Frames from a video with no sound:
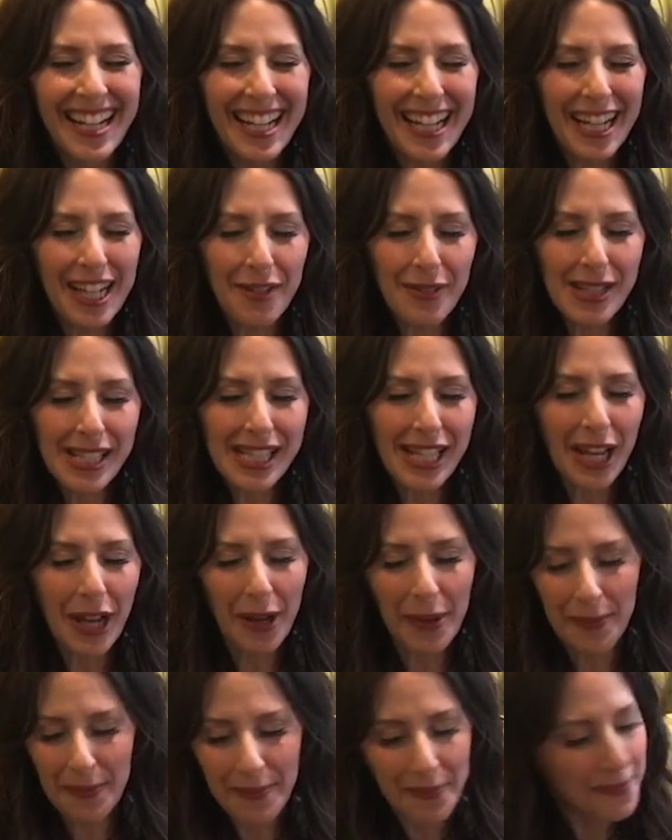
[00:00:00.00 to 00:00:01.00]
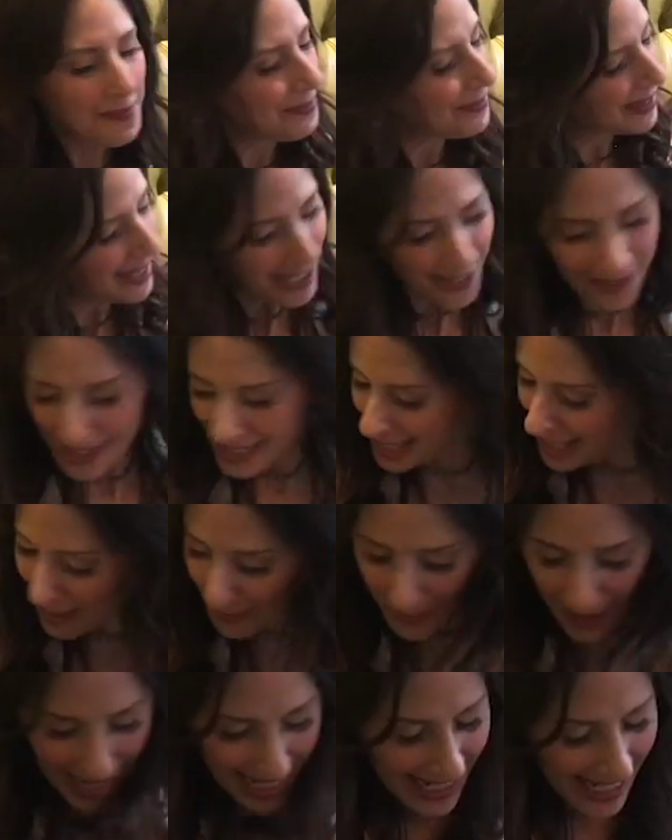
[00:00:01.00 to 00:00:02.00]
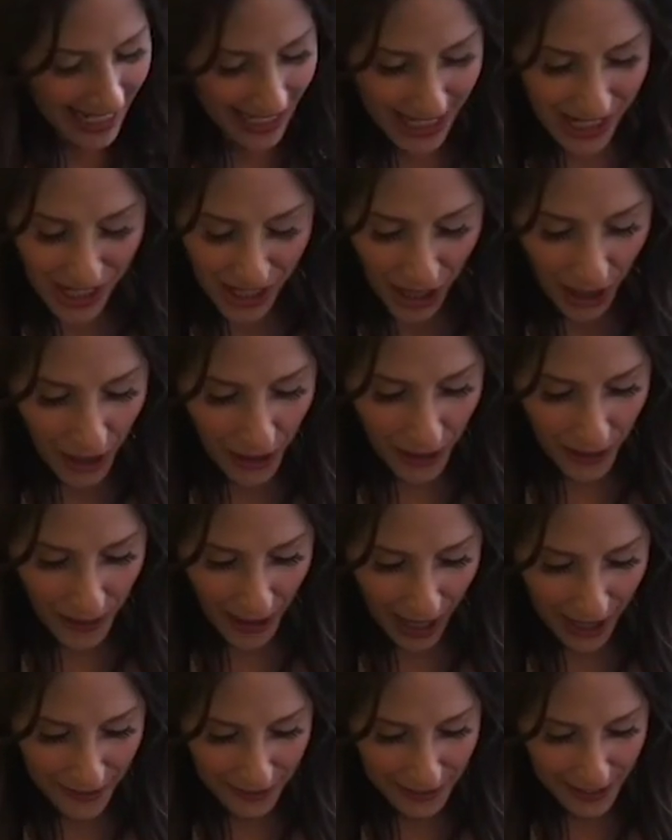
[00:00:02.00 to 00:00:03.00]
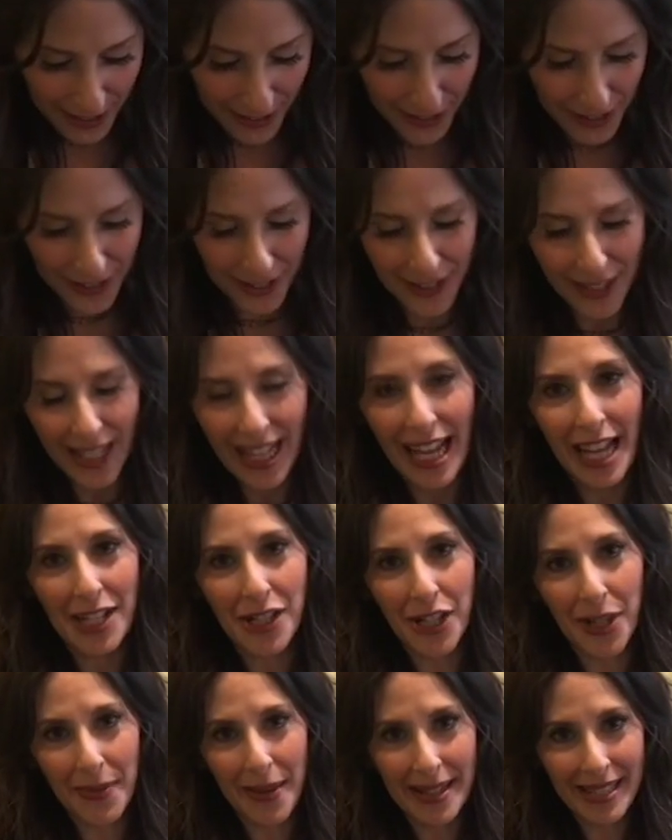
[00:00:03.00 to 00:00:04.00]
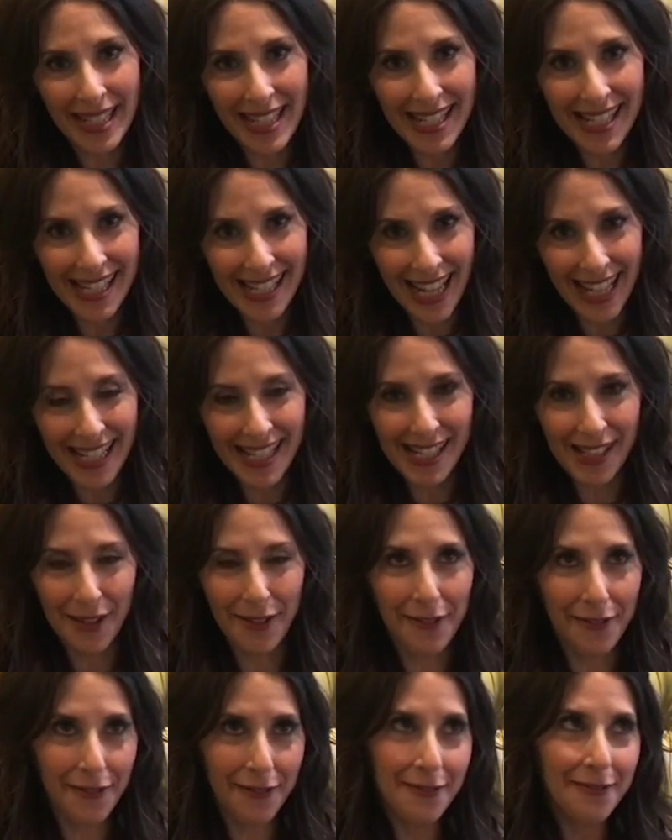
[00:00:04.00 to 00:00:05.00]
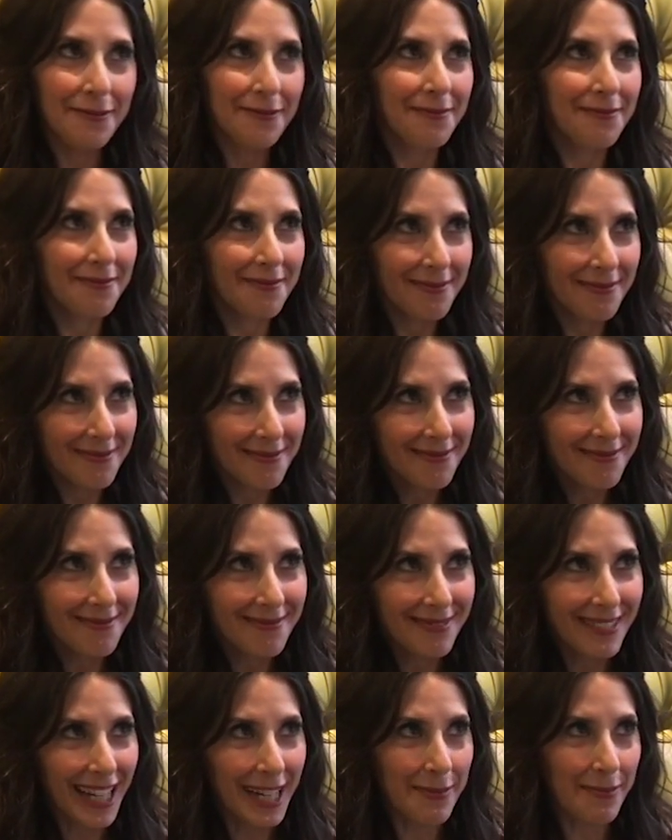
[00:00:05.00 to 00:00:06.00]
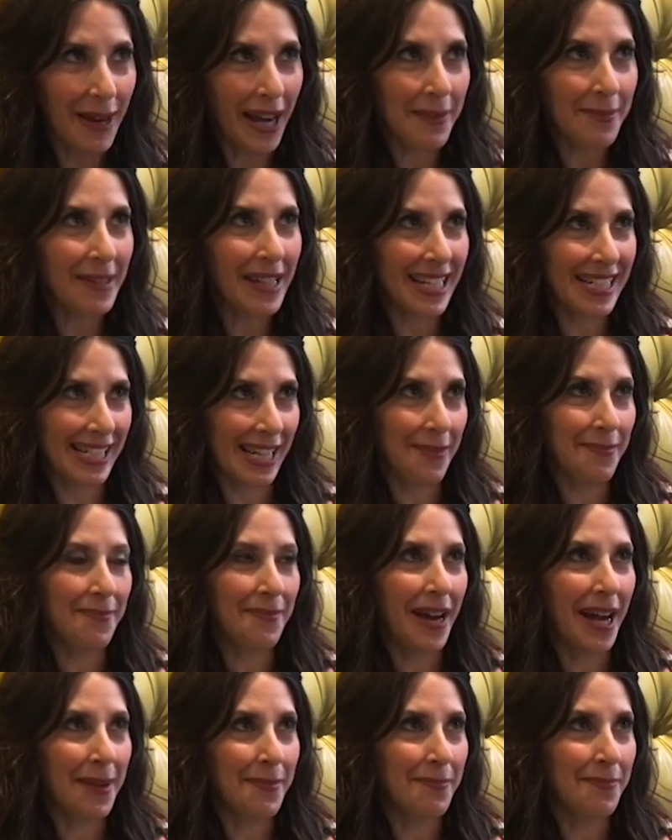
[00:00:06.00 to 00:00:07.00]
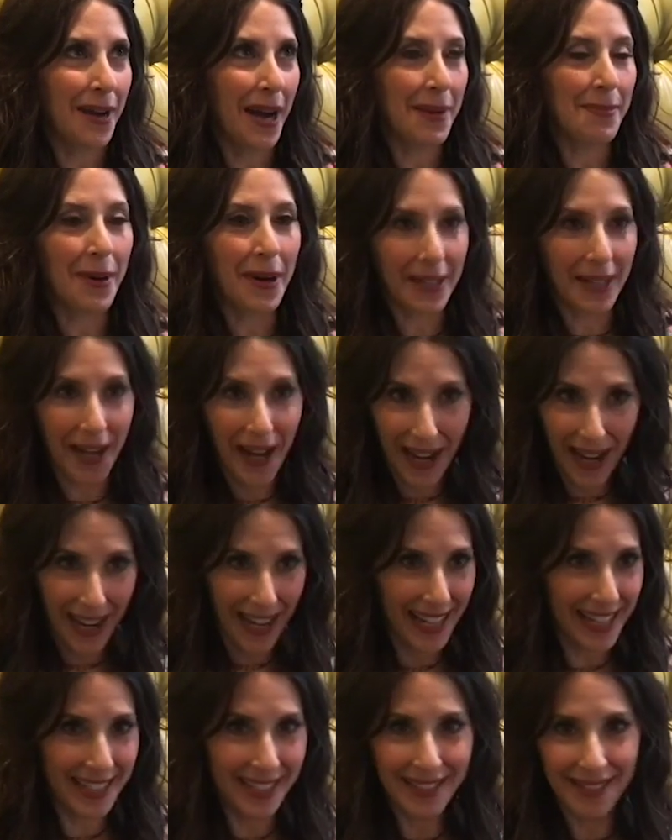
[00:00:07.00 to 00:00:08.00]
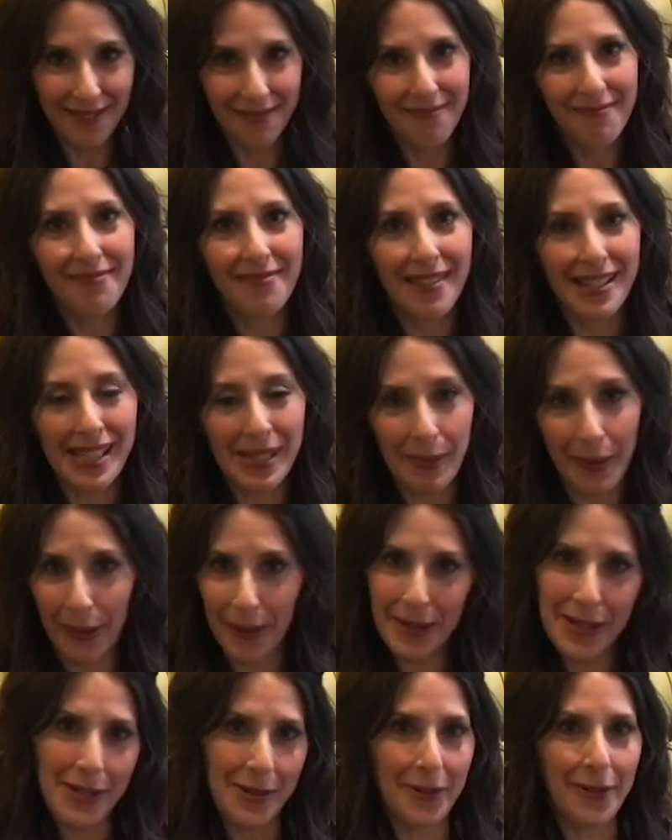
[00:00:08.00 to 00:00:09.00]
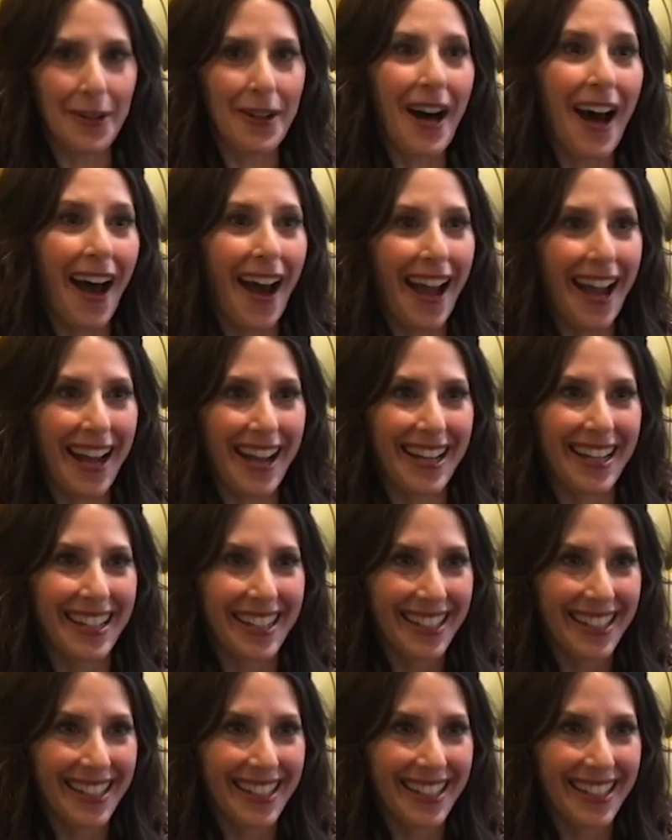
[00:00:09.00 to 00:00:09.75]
It was an amazing show. I feel a tremendous sense of I'm on a high, a spiritual high.